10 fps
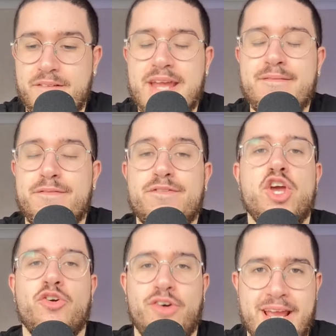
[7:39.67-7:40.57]

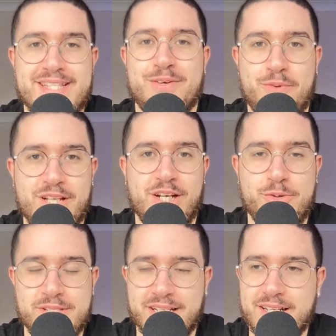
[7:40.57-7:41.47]
infuriating when you're
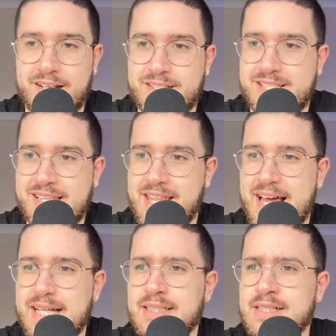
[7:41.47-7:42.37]
losing. Can I just say
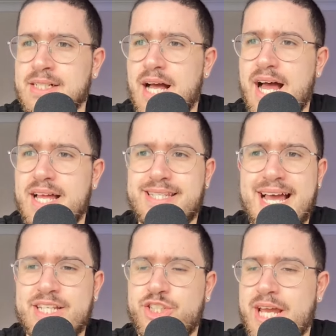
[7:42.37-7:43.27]
that?
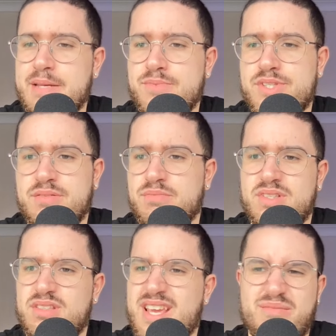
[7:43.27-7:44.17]
Dan James
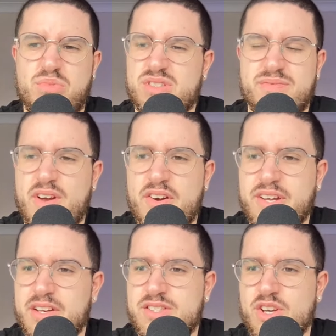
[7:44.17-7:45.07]
wasn't very
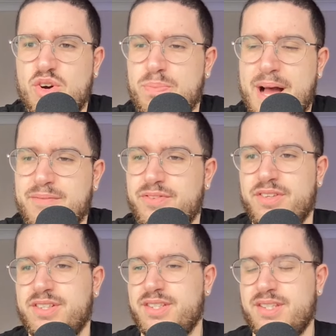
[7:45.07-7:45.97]
good at all.
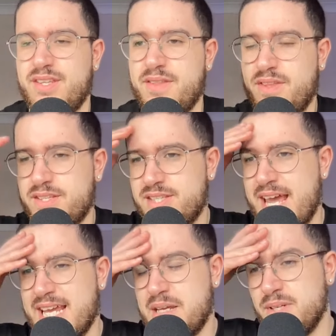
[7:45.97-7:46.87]
Bamford, the
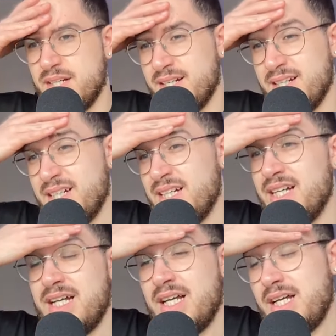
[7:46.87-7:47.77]
same.
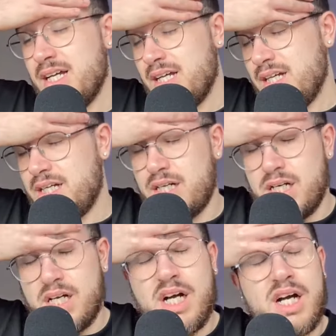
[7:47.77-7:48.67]

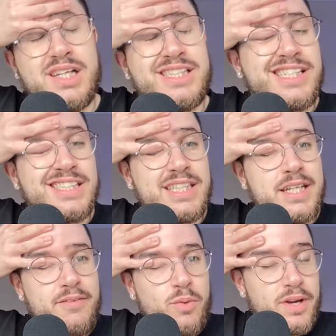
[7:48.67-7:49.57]
Oh, it's just
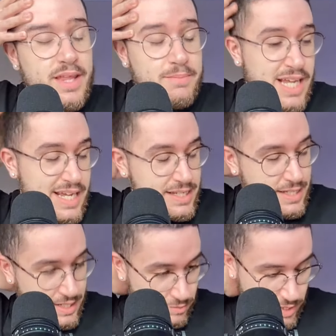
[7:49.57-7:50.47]
another one of them days,
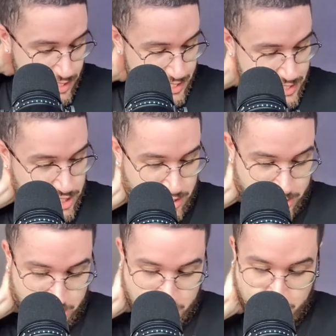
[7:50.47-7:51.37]
isn't it, where Leeds
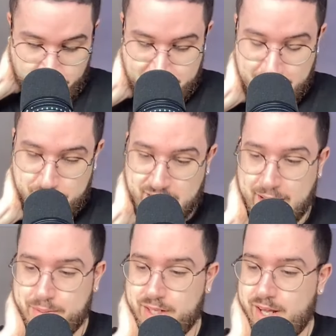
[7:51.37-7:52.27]
United just can't seem to
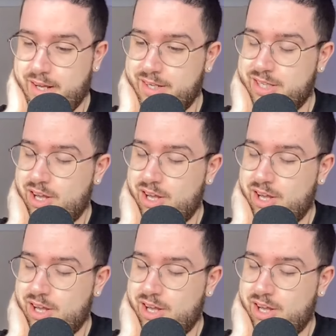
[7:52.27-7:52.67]
capitalize